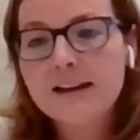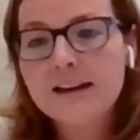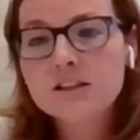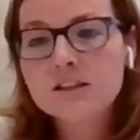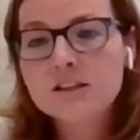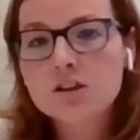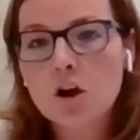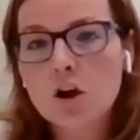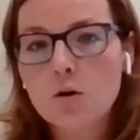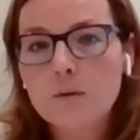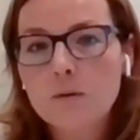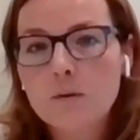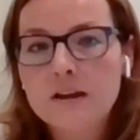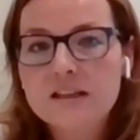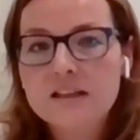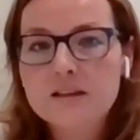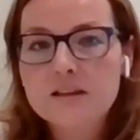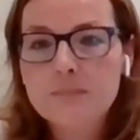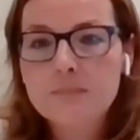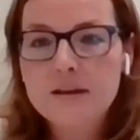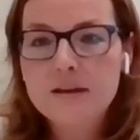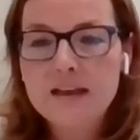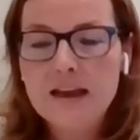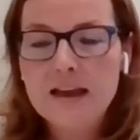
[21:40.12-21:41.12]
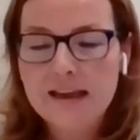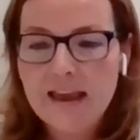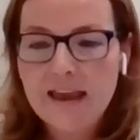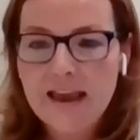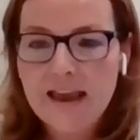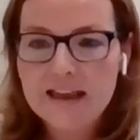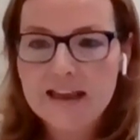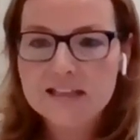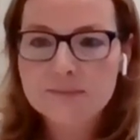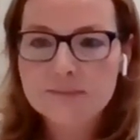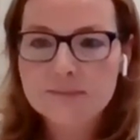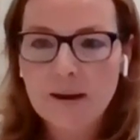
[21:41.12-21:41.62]
that is going to
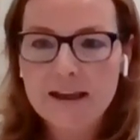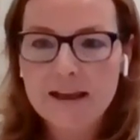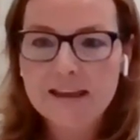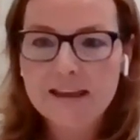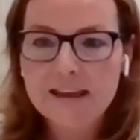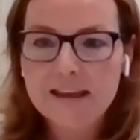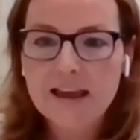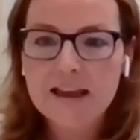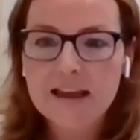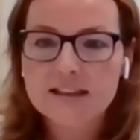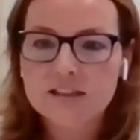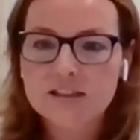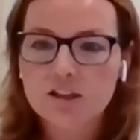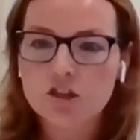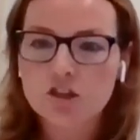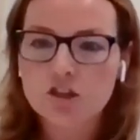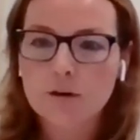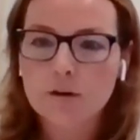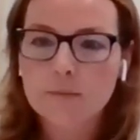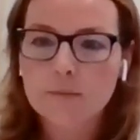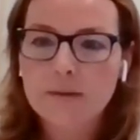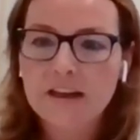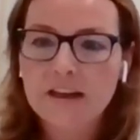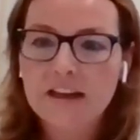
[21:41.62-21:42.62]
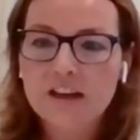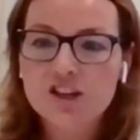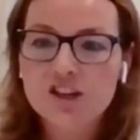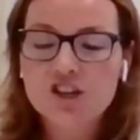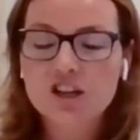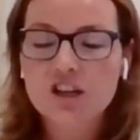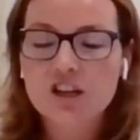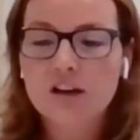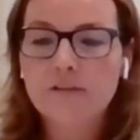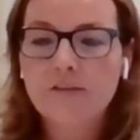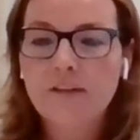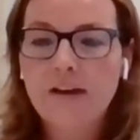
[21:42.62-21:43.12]
be a case-by-case
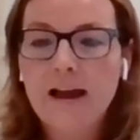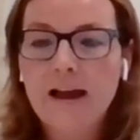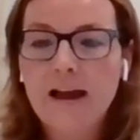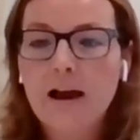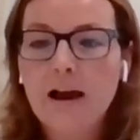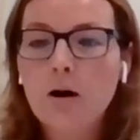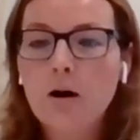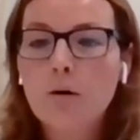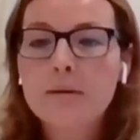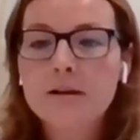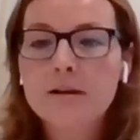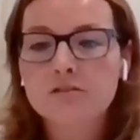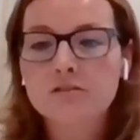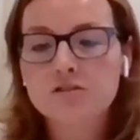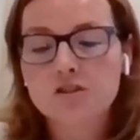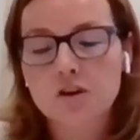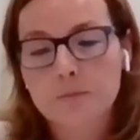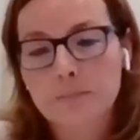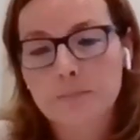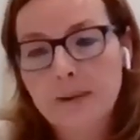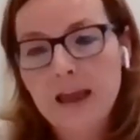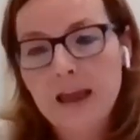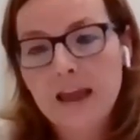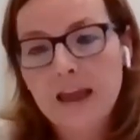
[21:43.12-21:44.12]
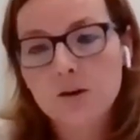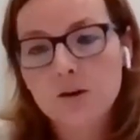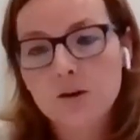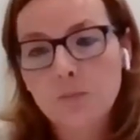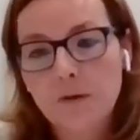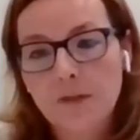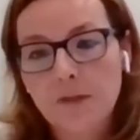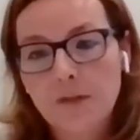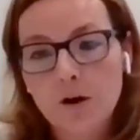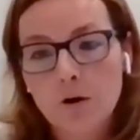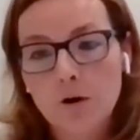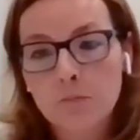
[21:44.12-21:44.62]
determination of how bills are
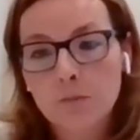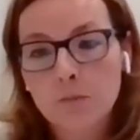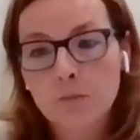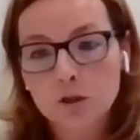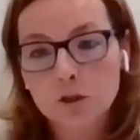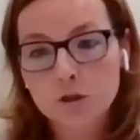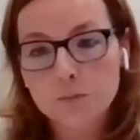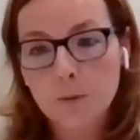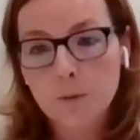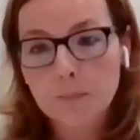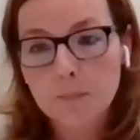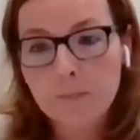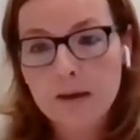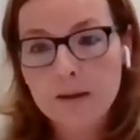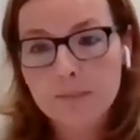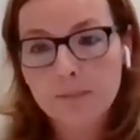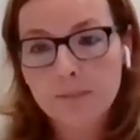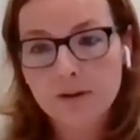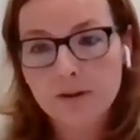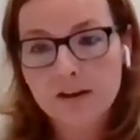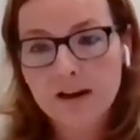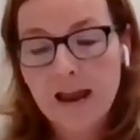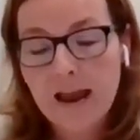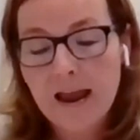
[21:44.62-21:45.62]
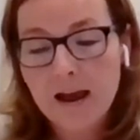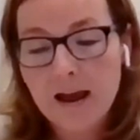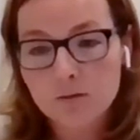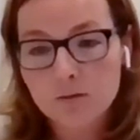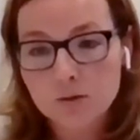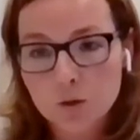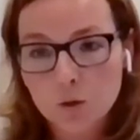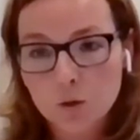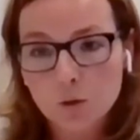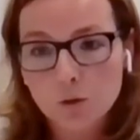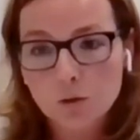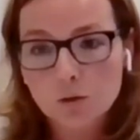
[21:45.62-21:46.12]
paid when there are multiple people
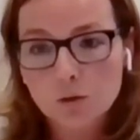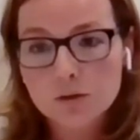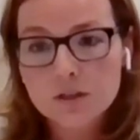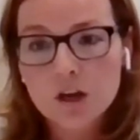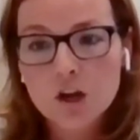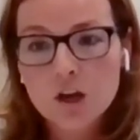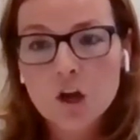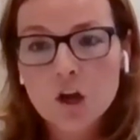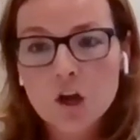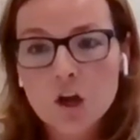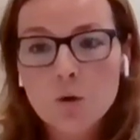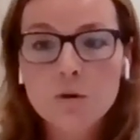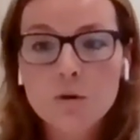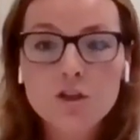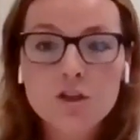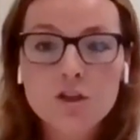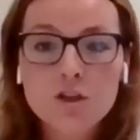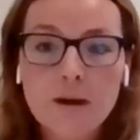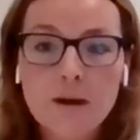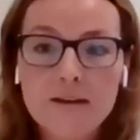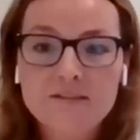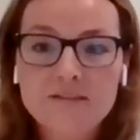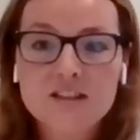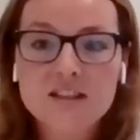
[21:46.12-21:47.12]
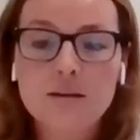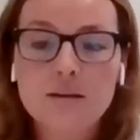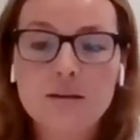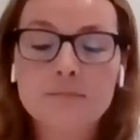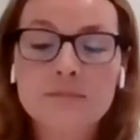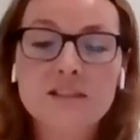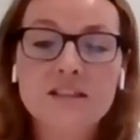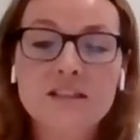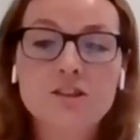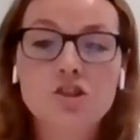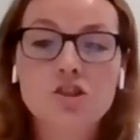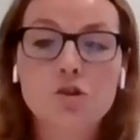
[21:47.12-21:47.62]
in a household. We do
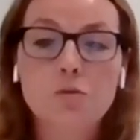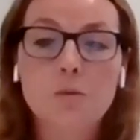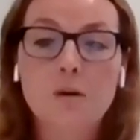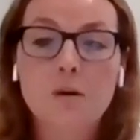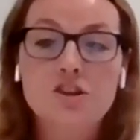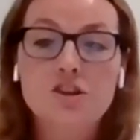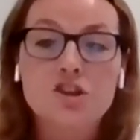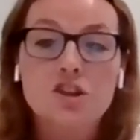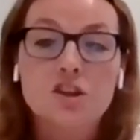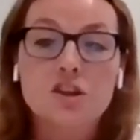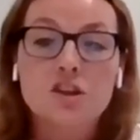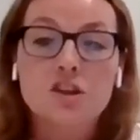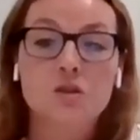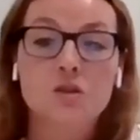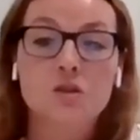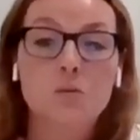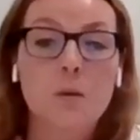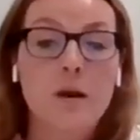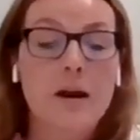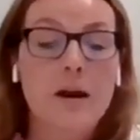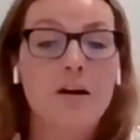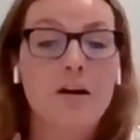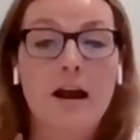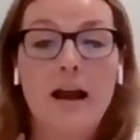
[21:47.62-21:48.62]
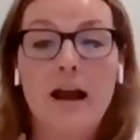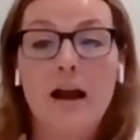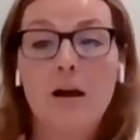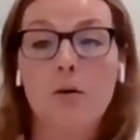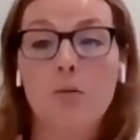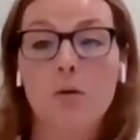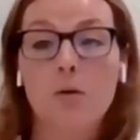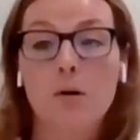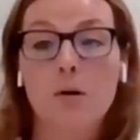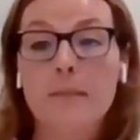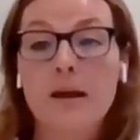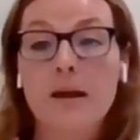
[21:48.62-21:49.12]
have some situations
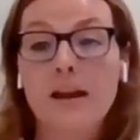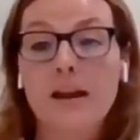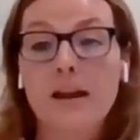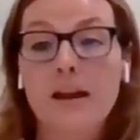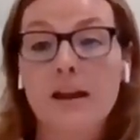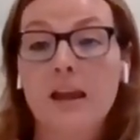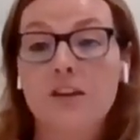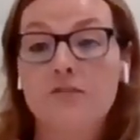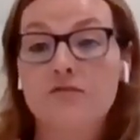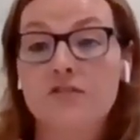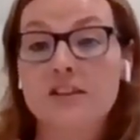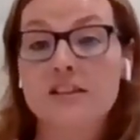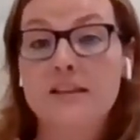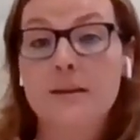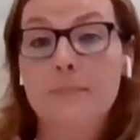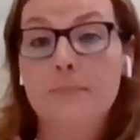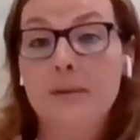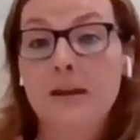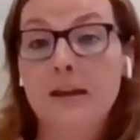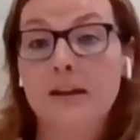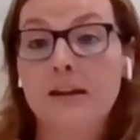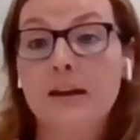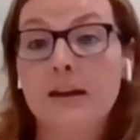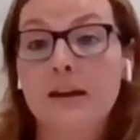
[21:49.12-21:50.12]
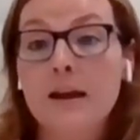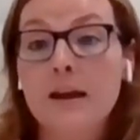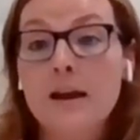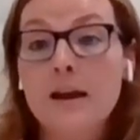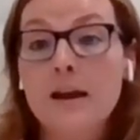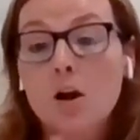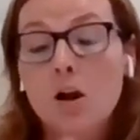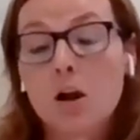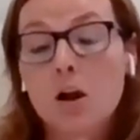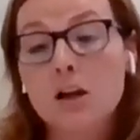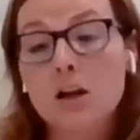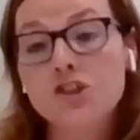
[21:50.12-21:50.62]
where our Medicaid
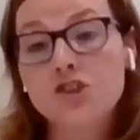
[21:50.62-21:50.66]
recipient